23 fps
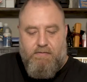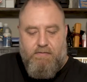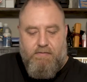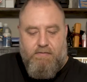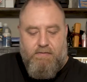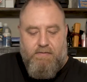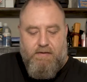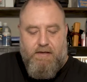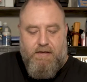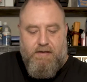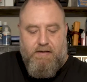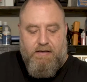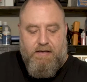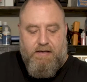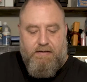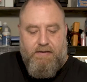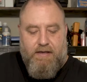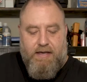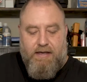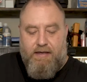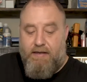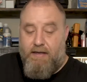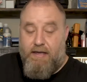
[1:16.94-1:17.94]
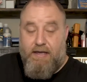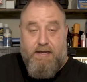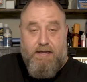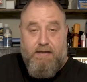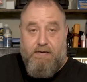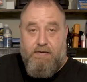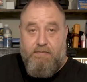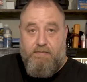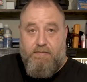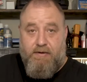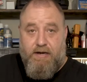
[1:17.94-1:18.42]
see, I
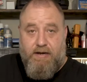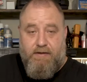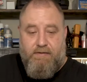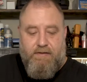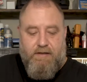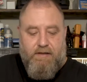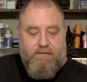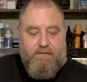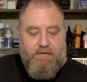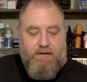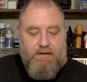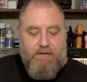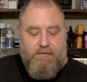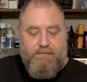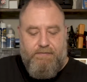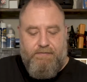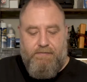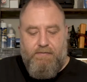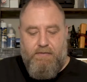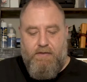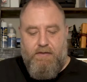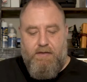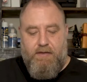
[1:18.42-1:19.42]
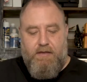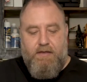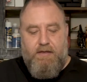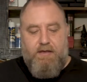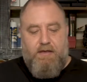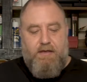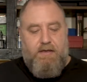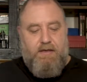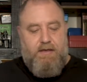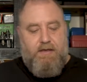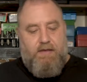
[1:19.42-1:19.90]
can break stuff too.
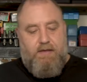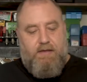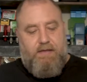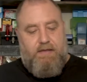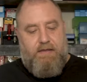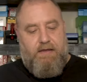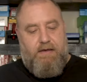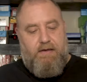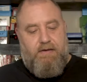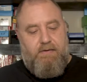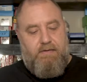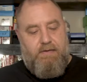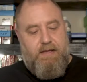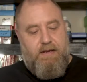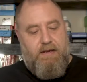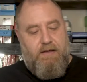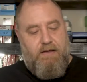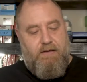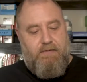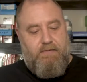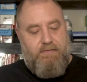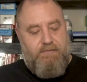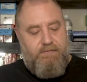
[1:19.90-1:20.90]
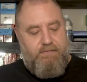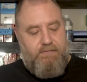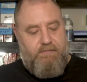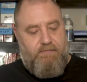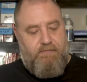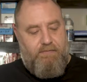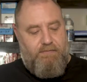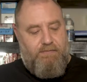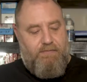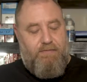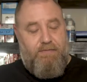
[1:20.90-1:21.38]
So, you know,
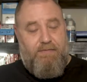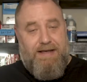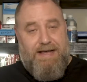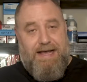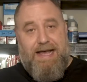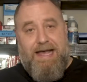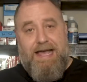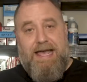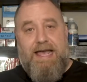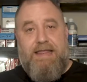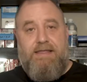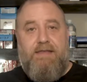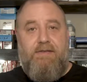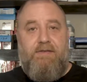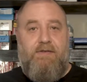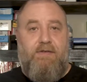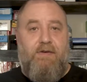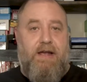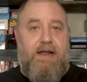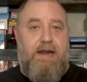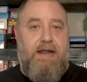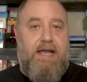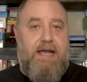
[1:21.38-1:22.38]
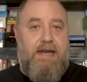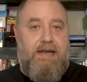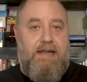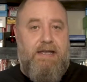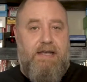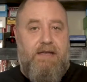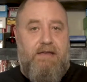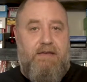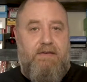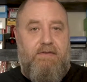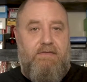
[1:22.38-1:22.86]
I had this great
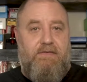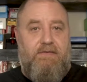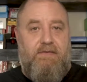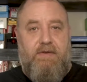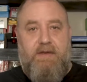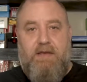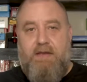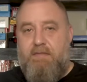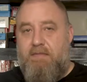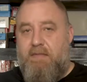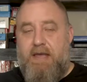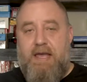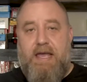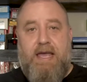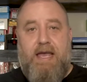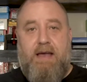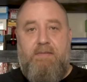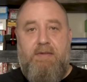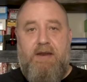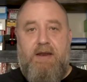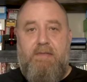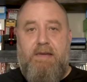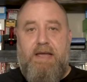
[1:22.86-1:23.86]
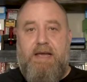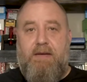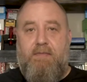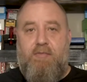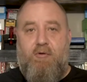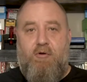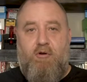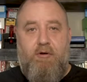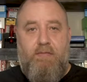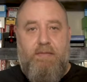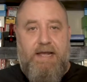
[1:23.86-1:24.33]
idea of, hey, I'm going to make a
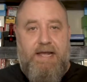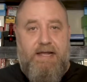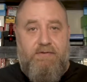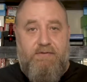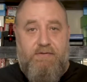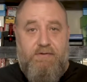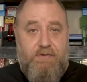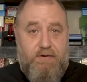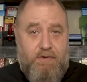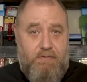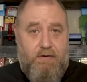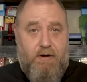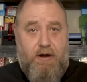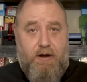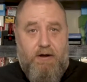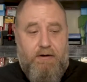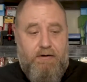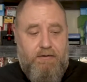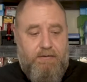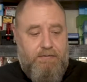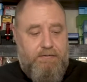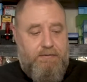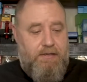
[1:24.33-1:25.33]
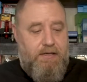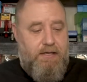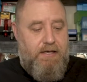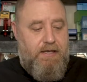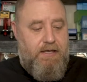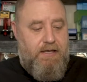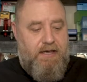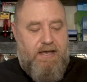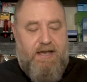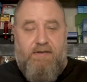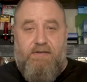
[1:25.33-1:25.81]
poor man's Girard.
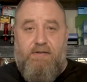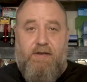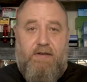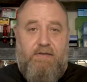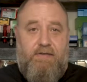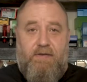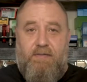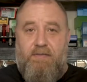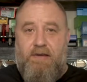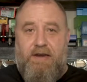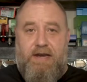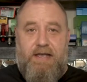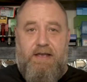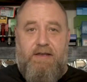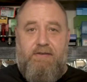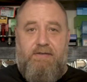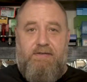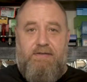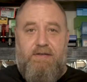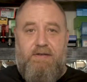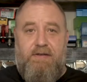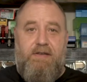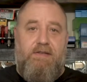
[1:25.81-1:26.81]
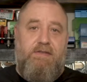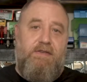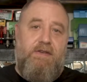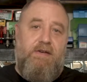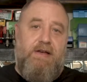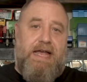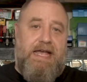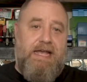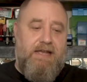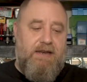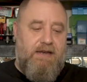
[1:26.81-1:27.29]
I saw somebody else do it, so
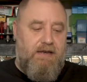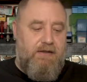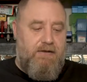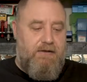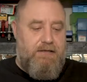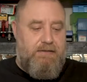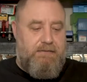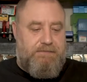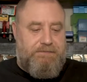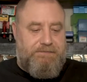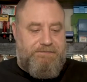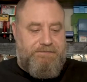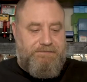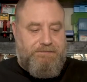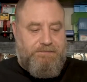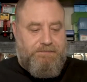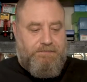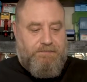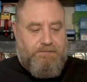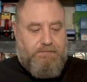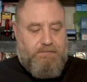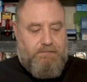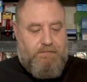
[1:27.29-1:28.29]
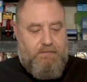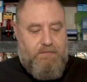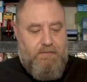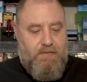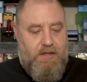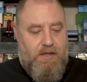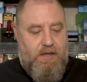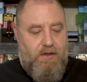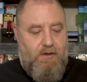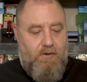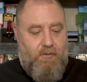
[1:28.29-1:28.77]
I can do it.
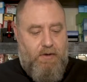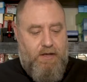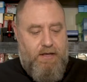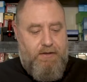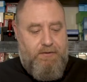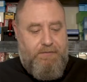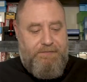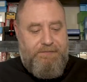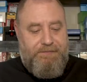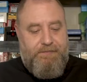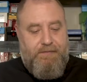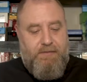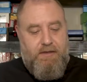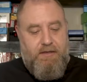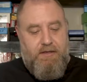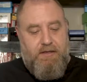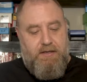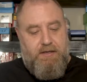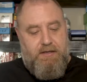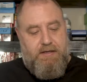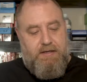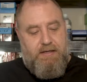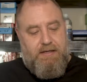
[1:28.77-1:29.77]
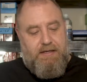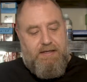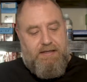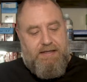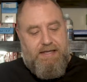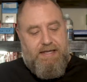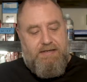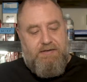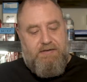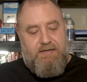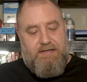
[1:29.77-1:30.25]
Well,
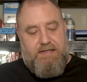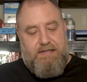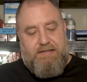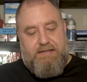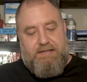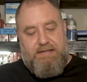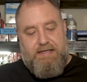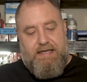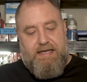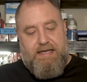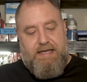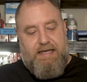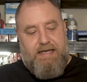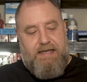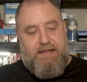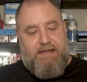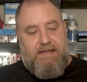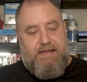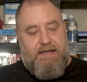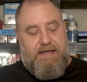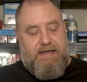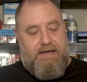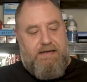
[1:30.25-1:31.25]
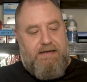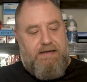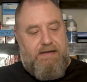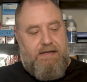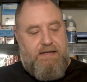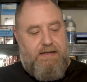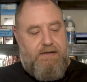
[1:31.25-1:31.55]
let's just say that